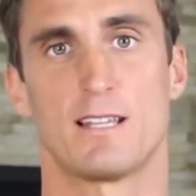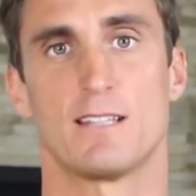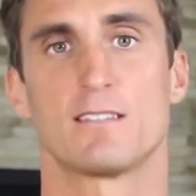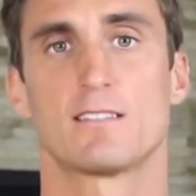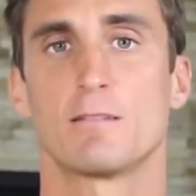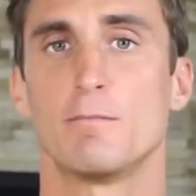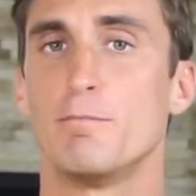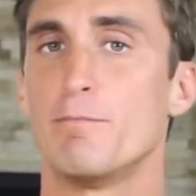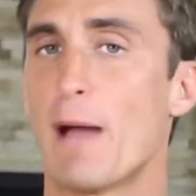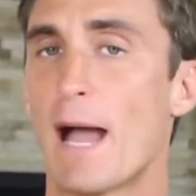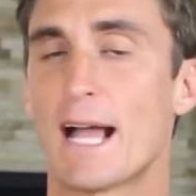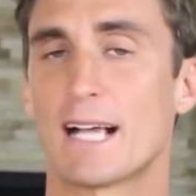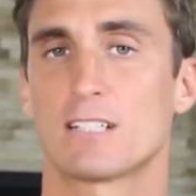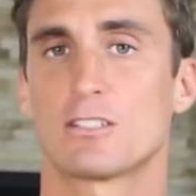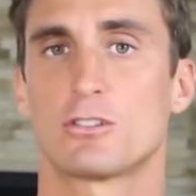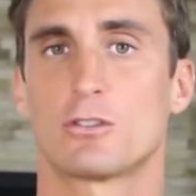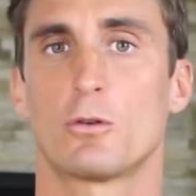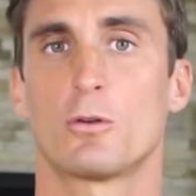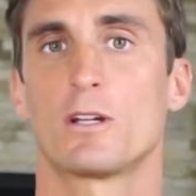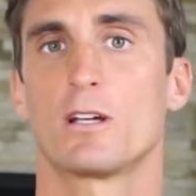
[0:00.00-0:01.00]
And some
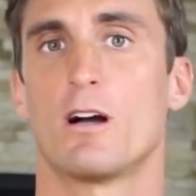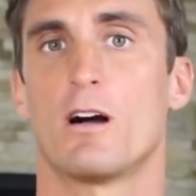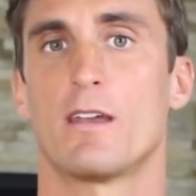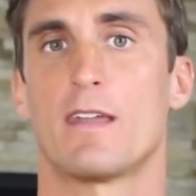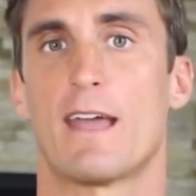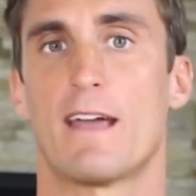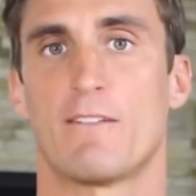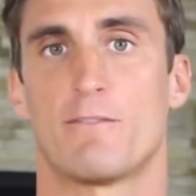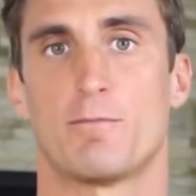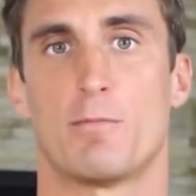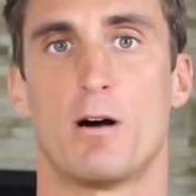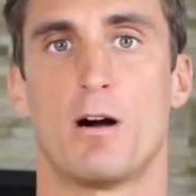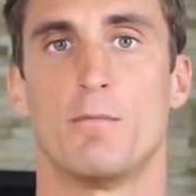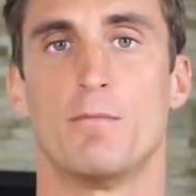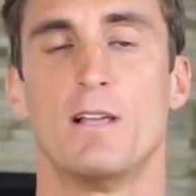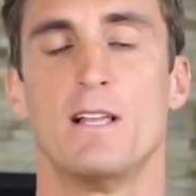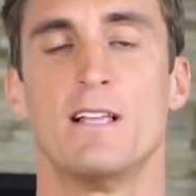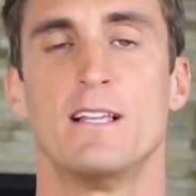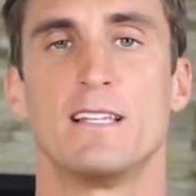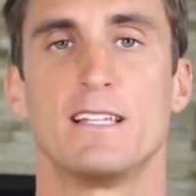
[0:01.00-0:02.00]
backstory on
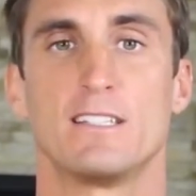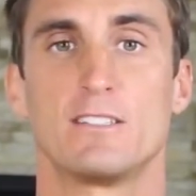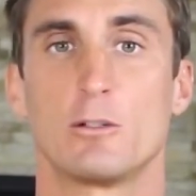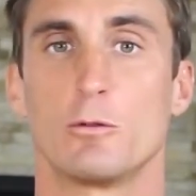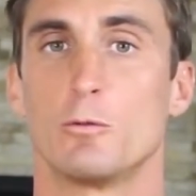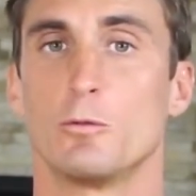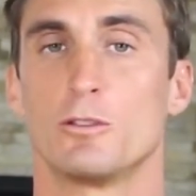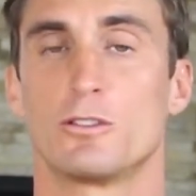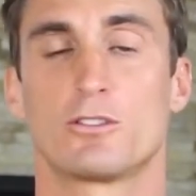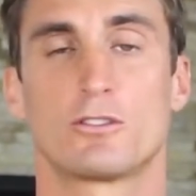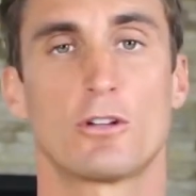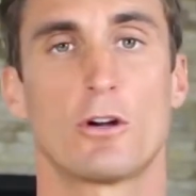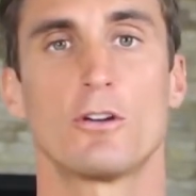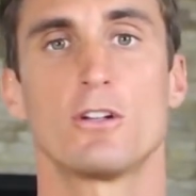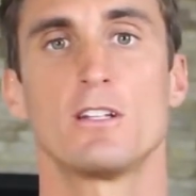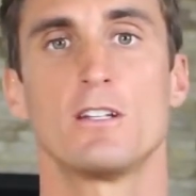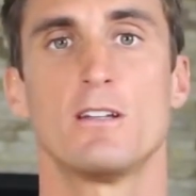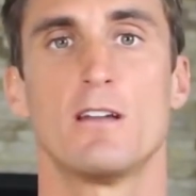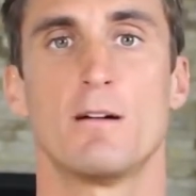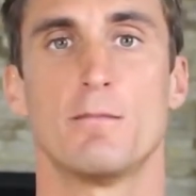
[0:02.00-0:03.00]
Fbomb is it was
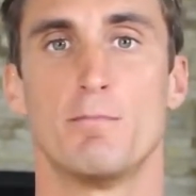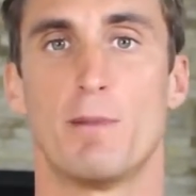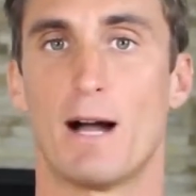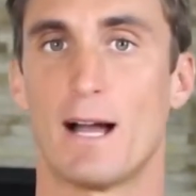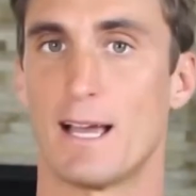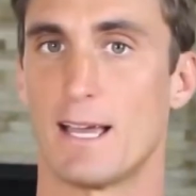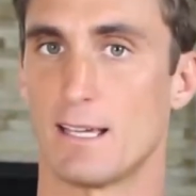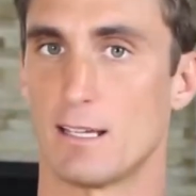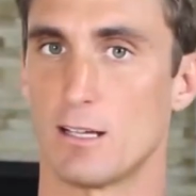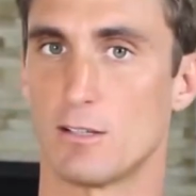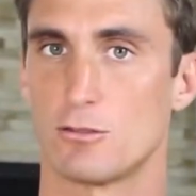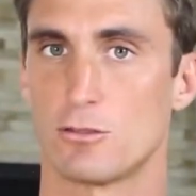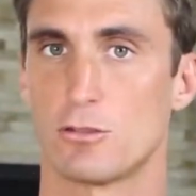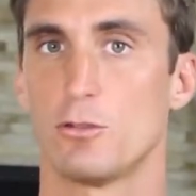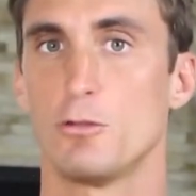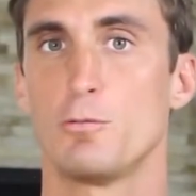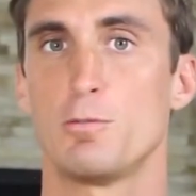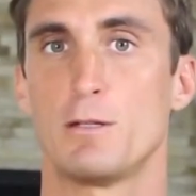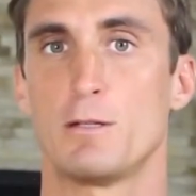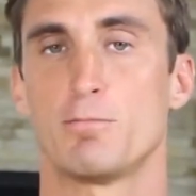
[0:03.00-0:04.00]
started by
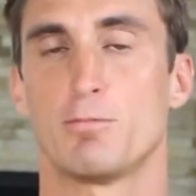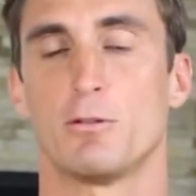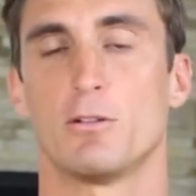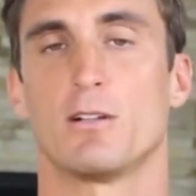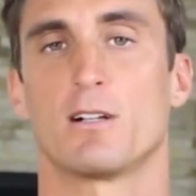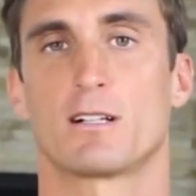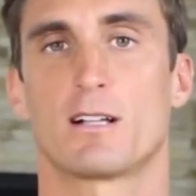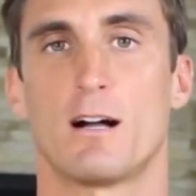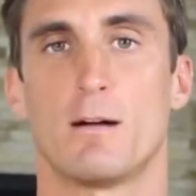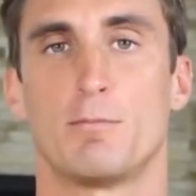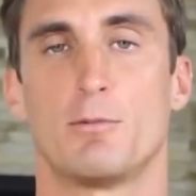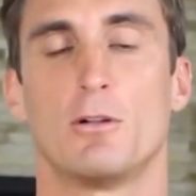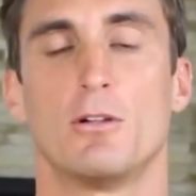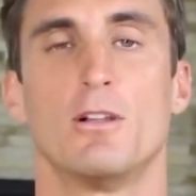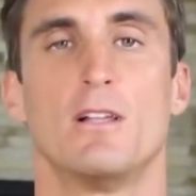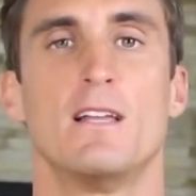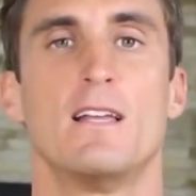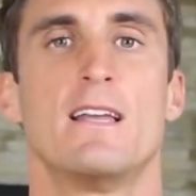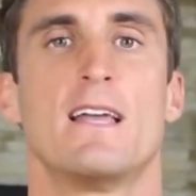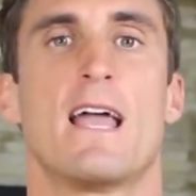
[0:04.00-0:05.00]
two people, a
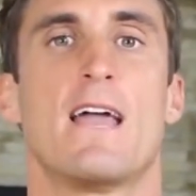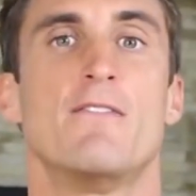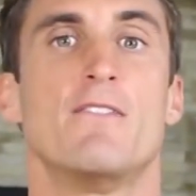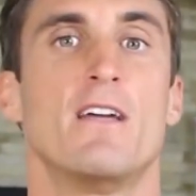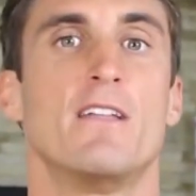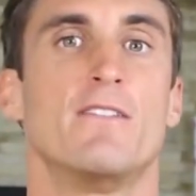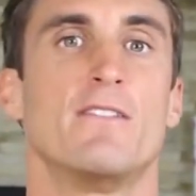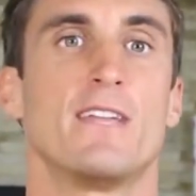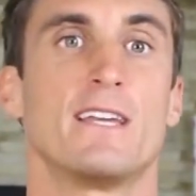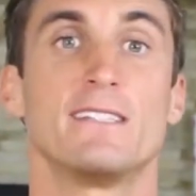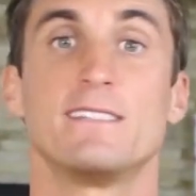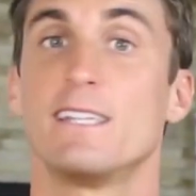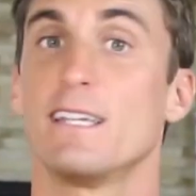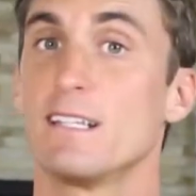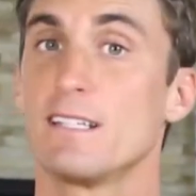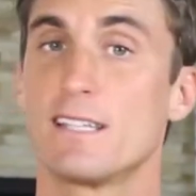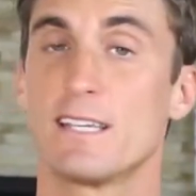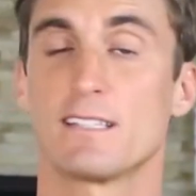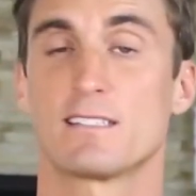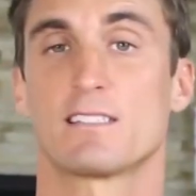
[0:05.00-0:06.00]
couple, and then they
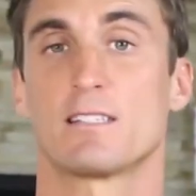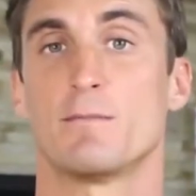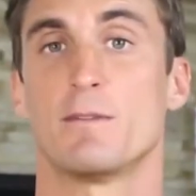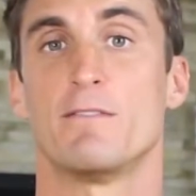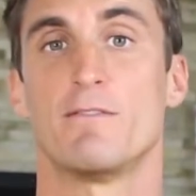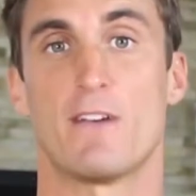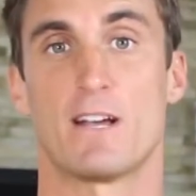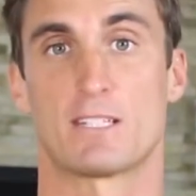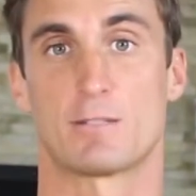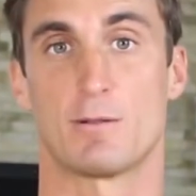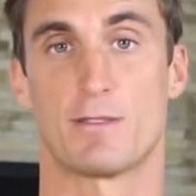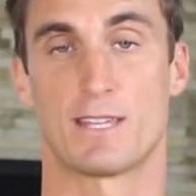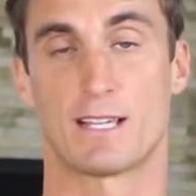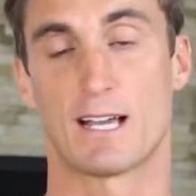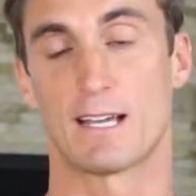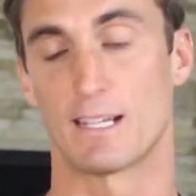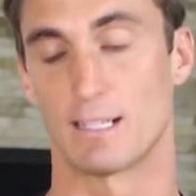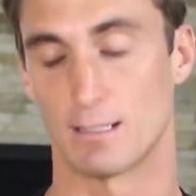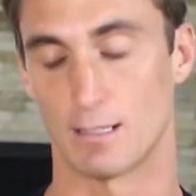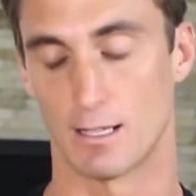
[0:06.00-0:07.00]
did get some investment. They
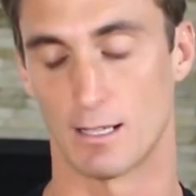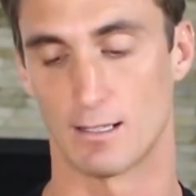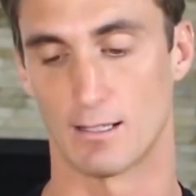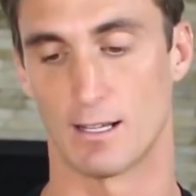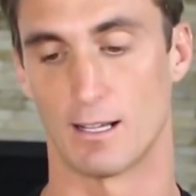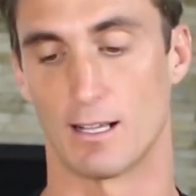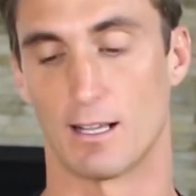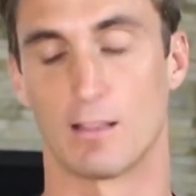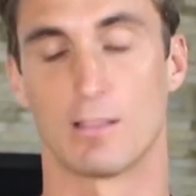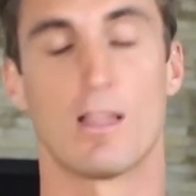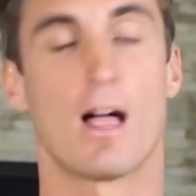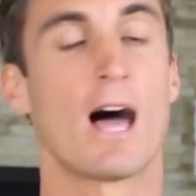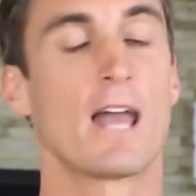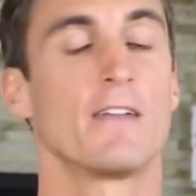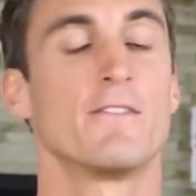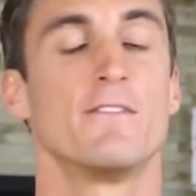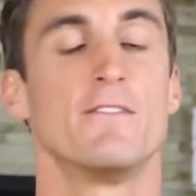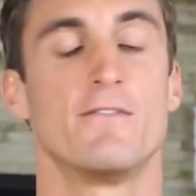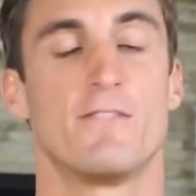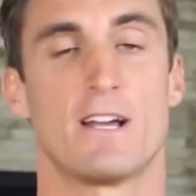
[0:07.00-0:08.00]
got a lot
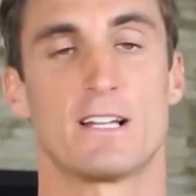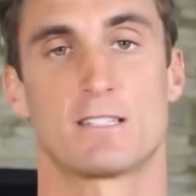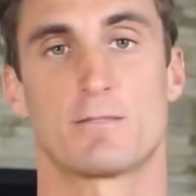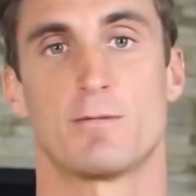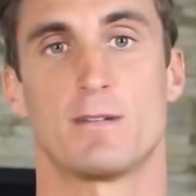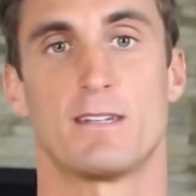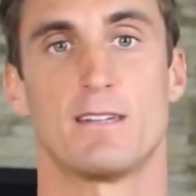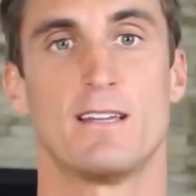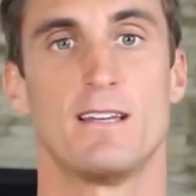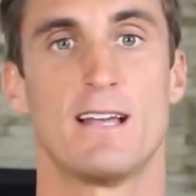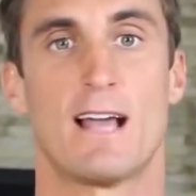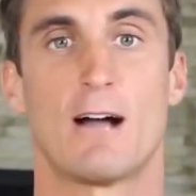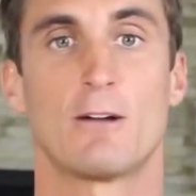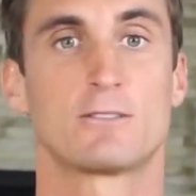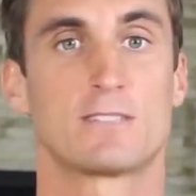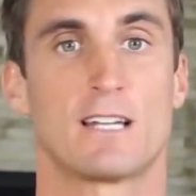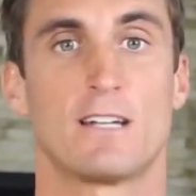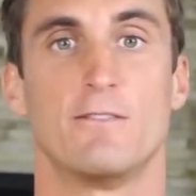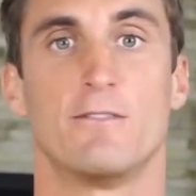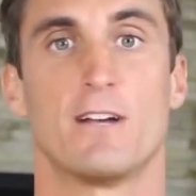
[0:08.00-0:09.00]
of investment,
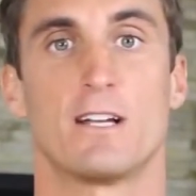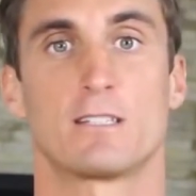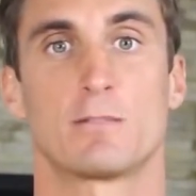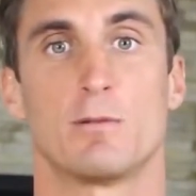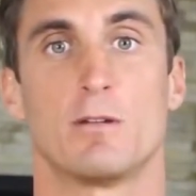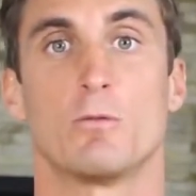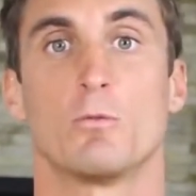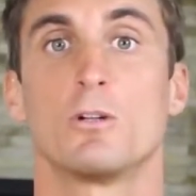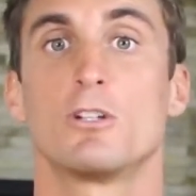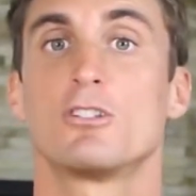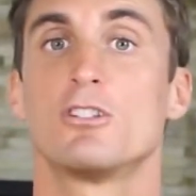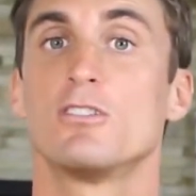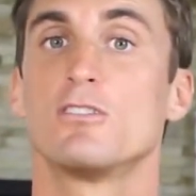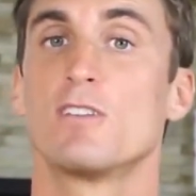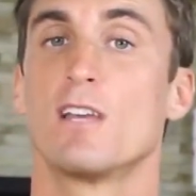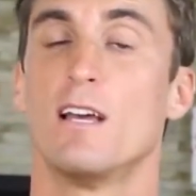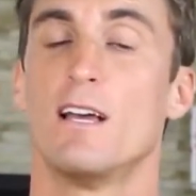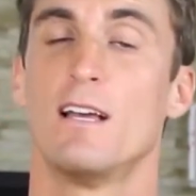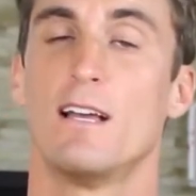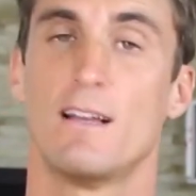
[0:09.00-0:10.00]
outside investment, which
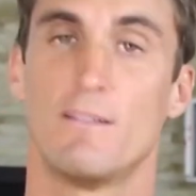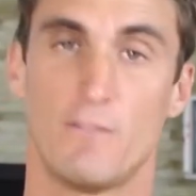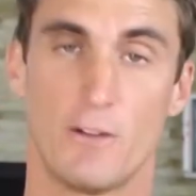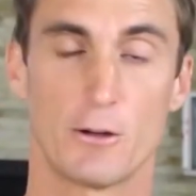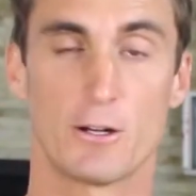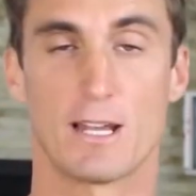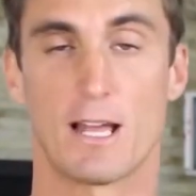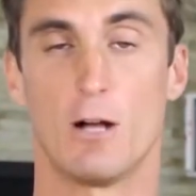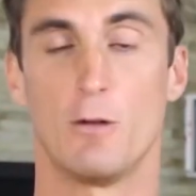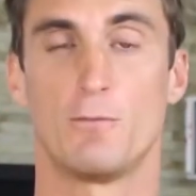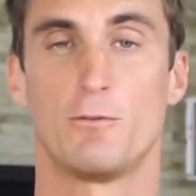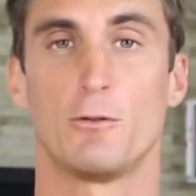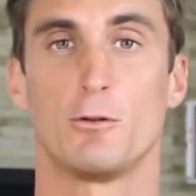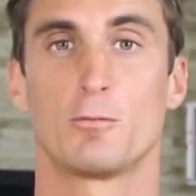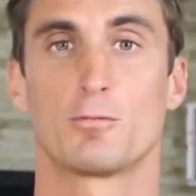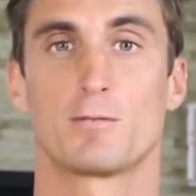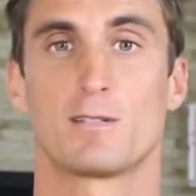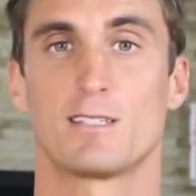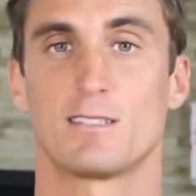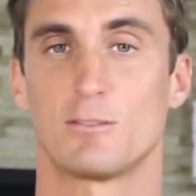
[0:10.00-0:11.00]
is very
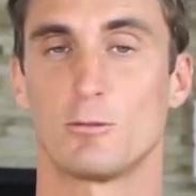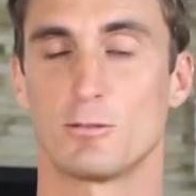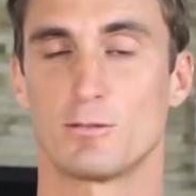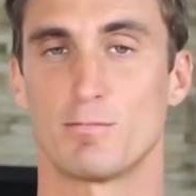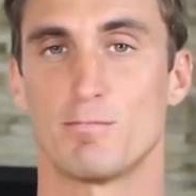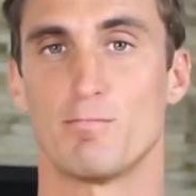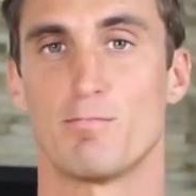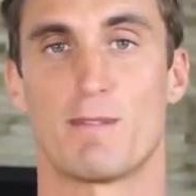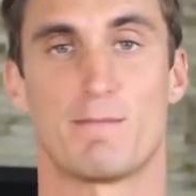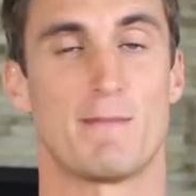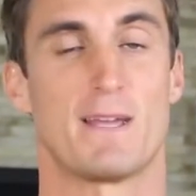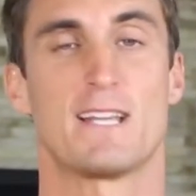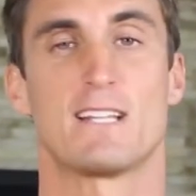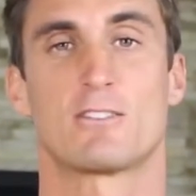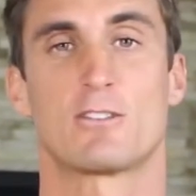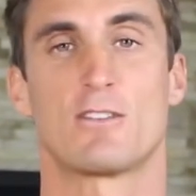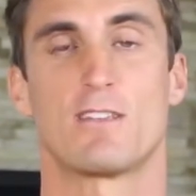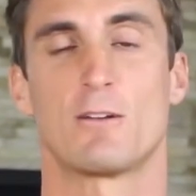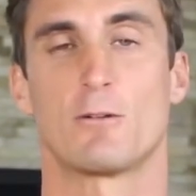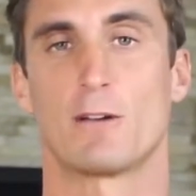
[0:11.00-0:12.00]
helpful because it made
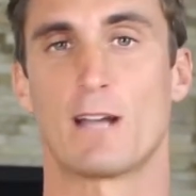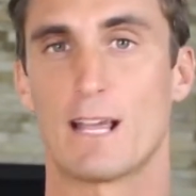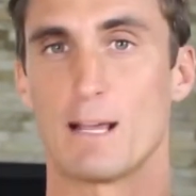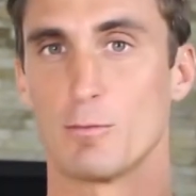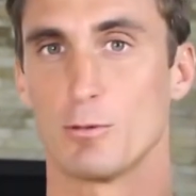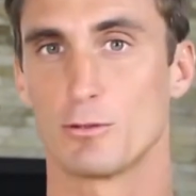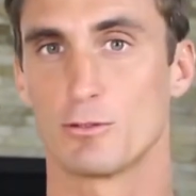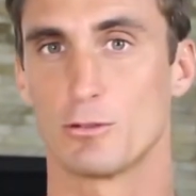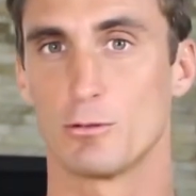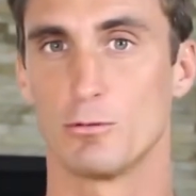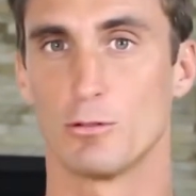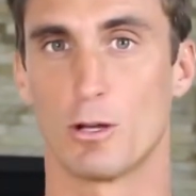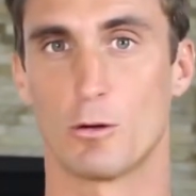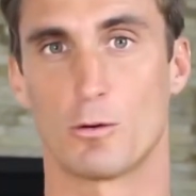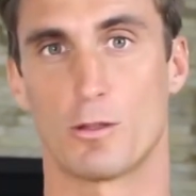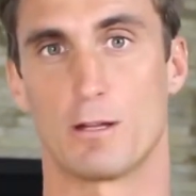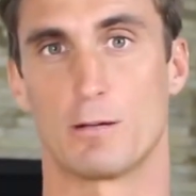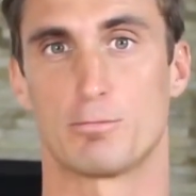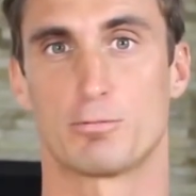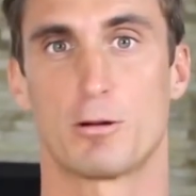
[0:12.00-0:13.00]
it so they were able to
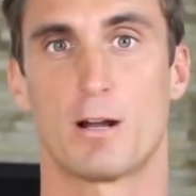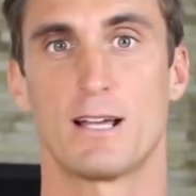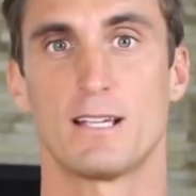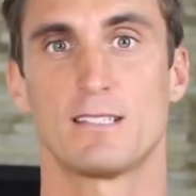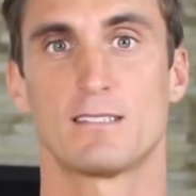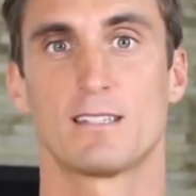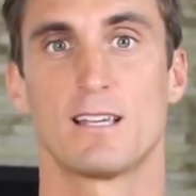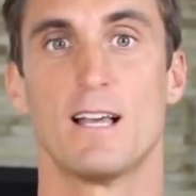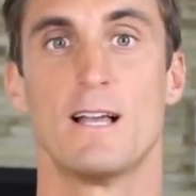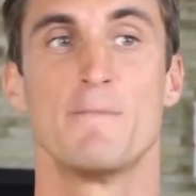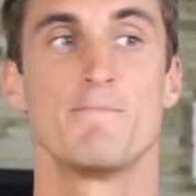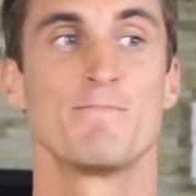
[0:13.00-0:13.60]
lower their price.